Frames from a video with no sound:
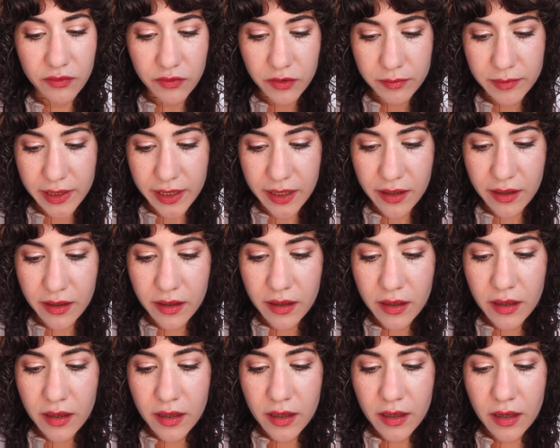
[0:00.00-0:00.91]
from there
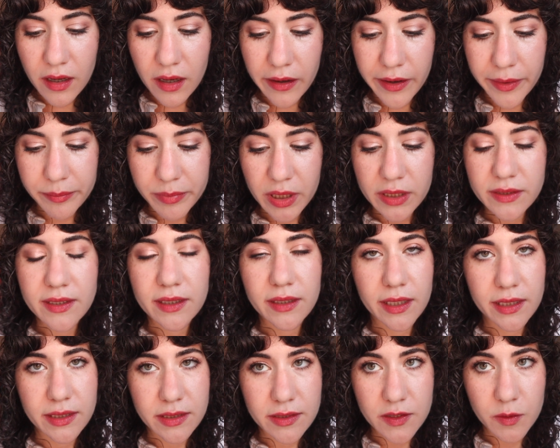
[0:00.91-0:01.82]
because I
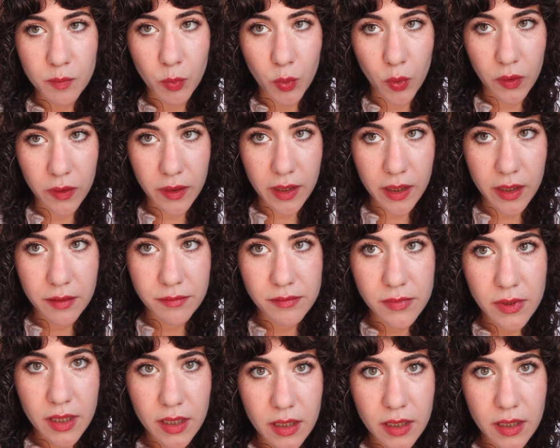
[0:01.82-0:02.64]
like to support them.